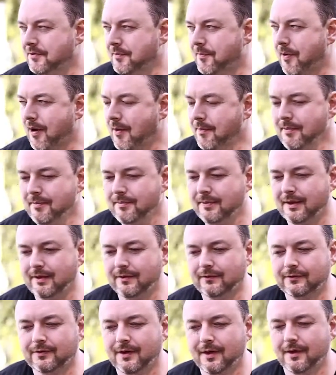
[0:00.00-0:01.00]
The problem
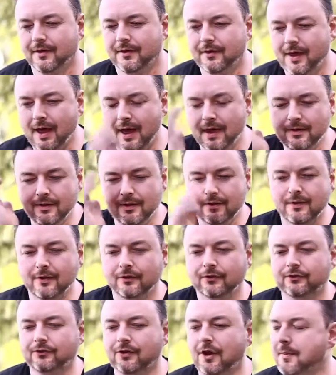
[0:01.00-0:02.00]
is that
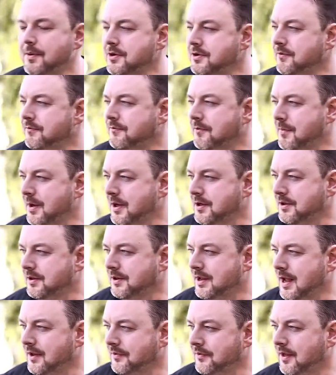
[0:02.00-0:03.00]
there's so much
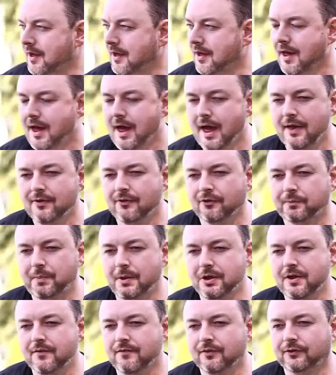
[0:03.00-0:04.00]
information out there, and
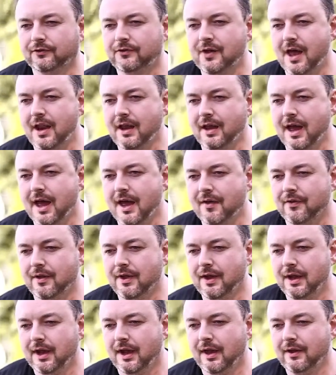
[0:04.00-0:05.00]
especially if you're starting out
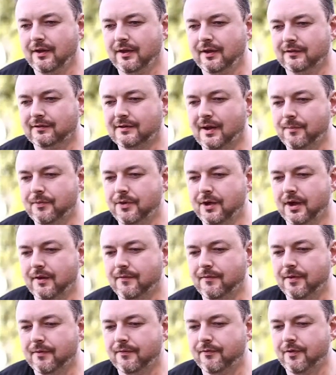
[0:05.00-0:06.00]
in something
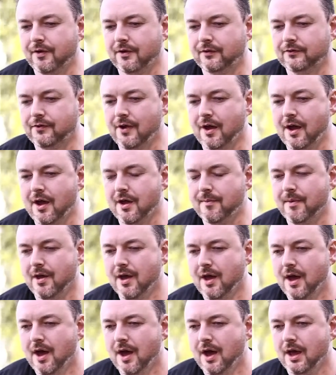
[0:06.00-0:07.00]
for the first time,
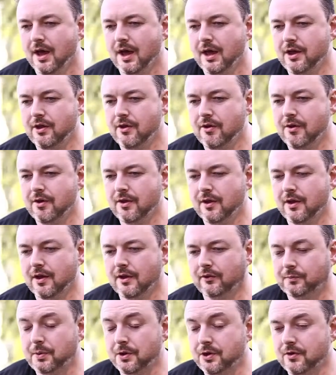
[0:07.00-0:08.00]

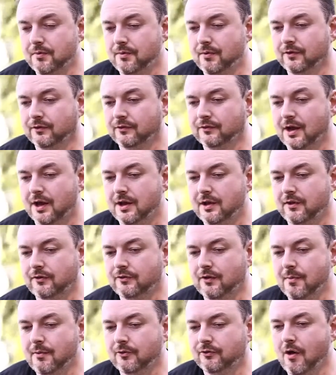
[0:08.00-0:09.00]
especially in real estate, it's
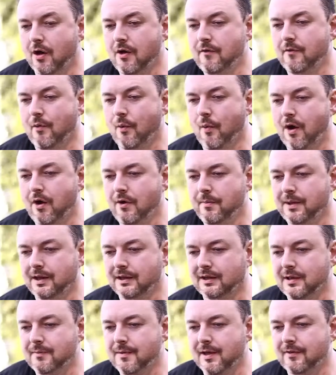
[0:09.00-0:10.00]
almost
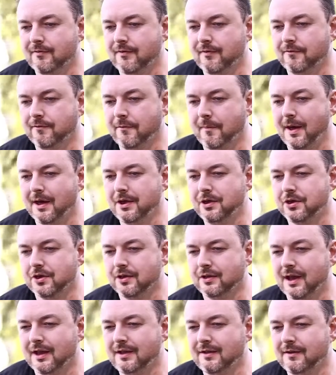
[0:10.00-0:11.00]
overwhelming, the amount of
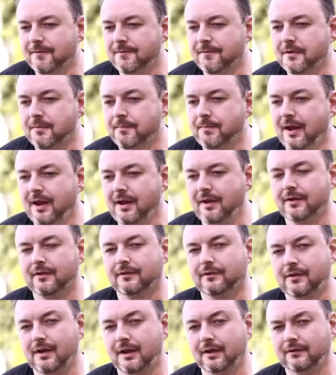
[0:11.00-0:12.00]
information and different
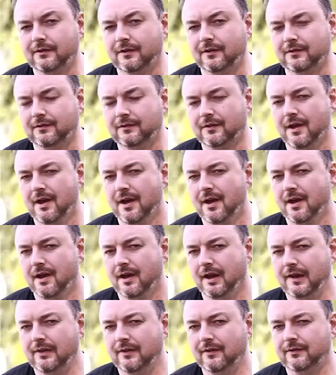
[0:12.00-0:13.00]
opinions that exist
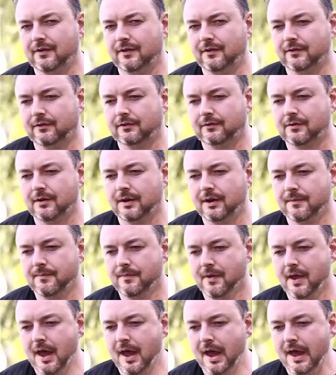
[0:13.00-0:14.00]
in this industry.
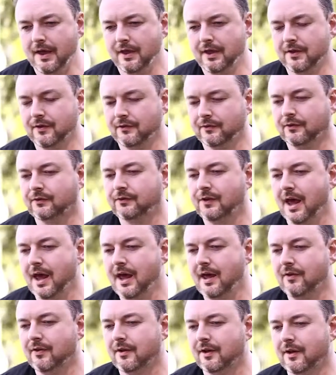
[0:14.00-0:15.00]
You know, there's a
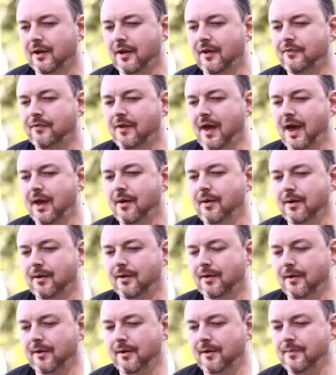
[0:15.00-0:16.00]
saying that
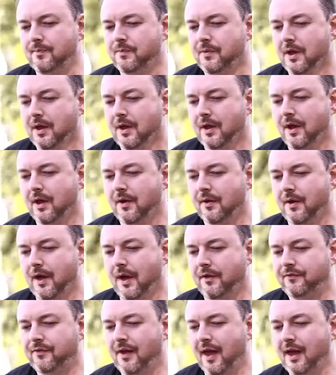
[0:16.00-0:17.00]

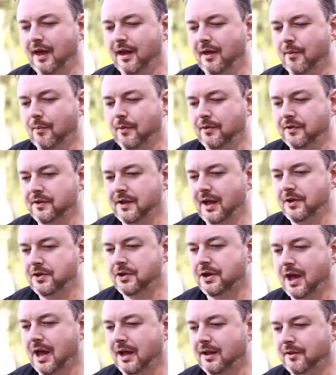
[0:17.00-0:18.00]
a day with an
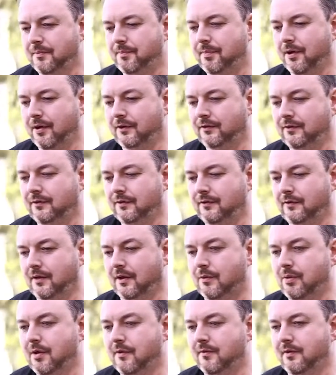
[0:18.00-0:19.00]
educated person is the
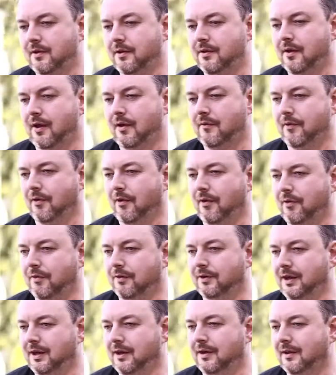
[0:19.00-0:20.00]
equivalent of a whole
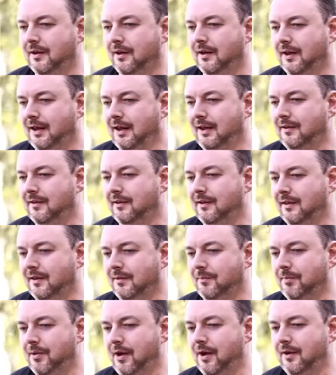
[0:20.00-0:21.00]
year
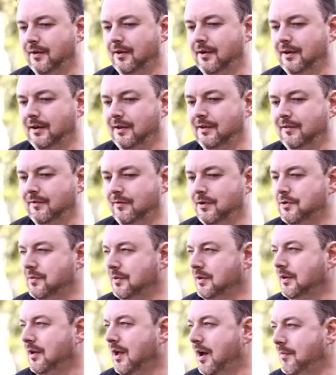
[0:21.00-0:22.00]
by an individual
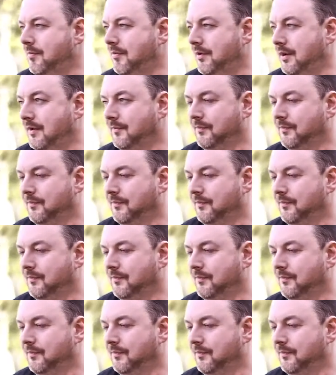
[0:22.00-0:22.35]
in the library.